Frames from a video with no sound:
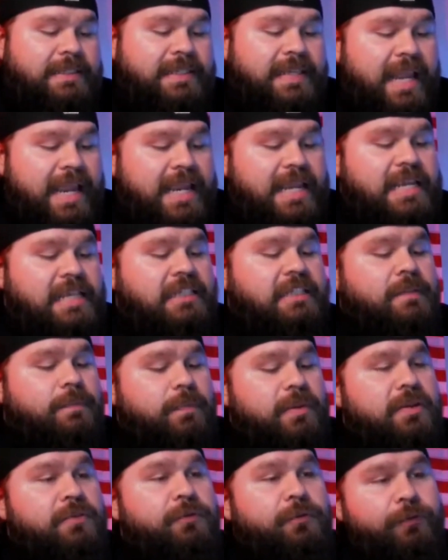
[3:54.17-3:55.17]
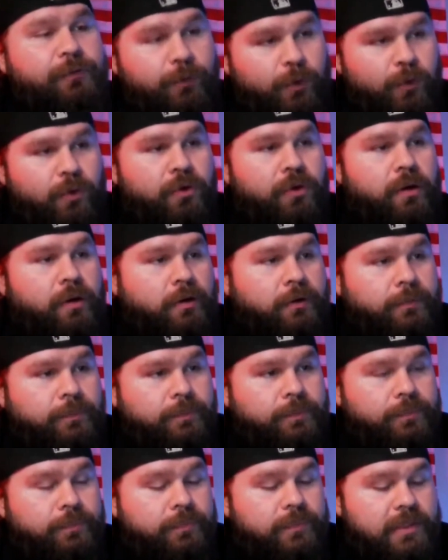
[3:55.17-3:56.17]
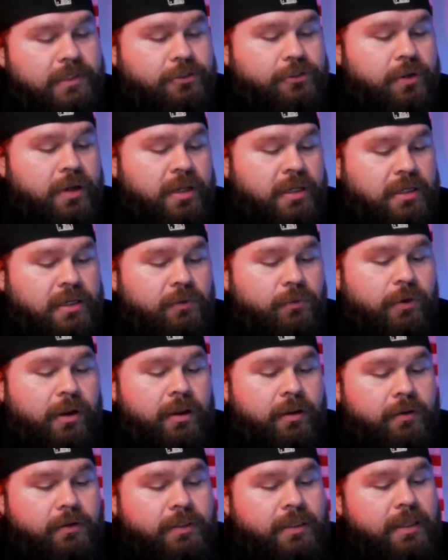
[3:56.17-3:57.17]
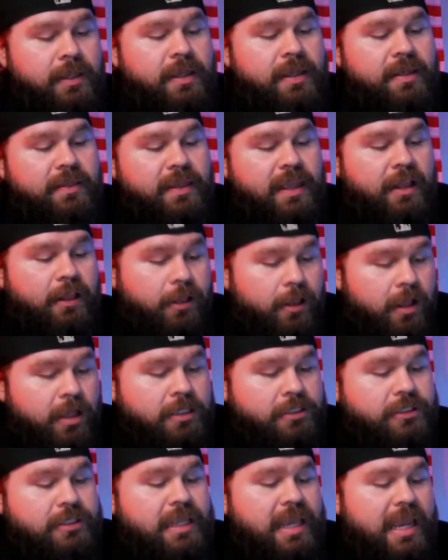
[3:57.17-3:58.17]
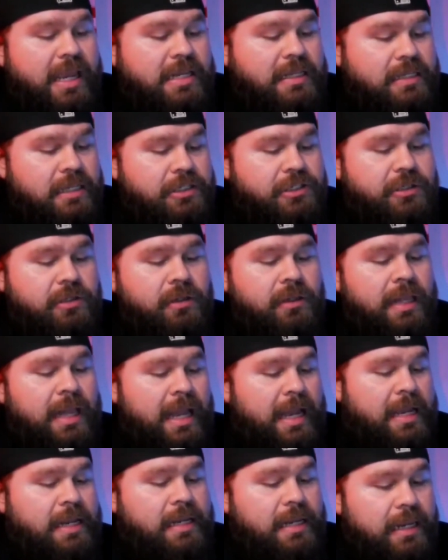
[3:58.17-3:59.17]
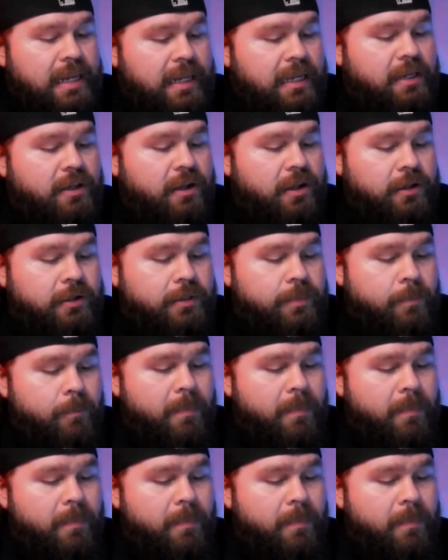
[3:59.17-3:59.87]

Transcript: days before the train derailed, they launched a digital ID called